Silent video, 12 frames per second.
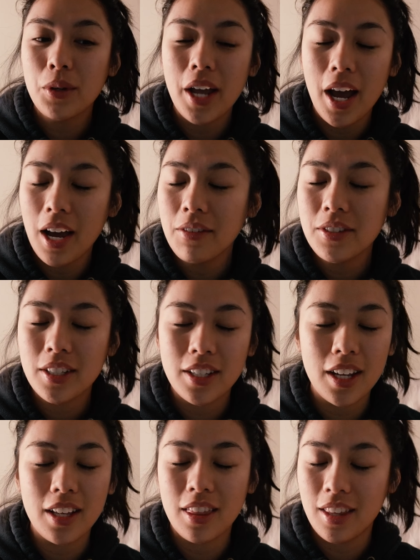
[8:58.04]
we have to
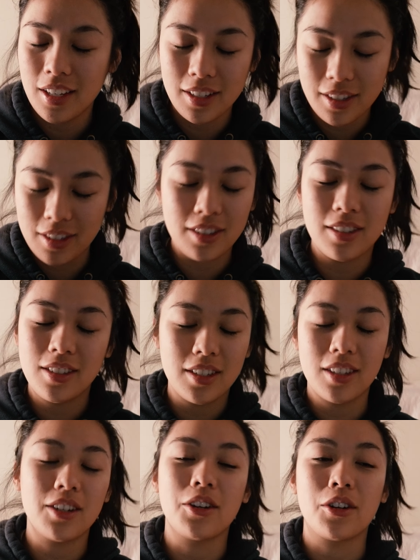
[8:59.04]
kick this
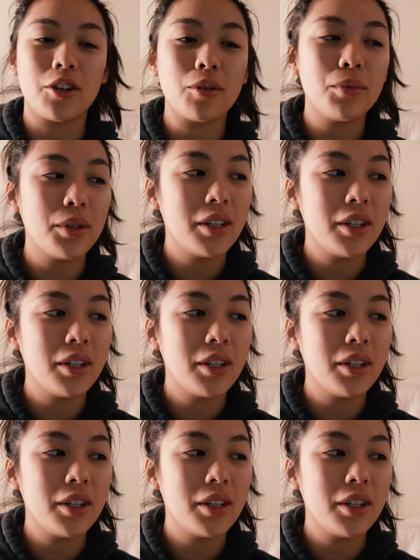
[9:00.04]
to the curb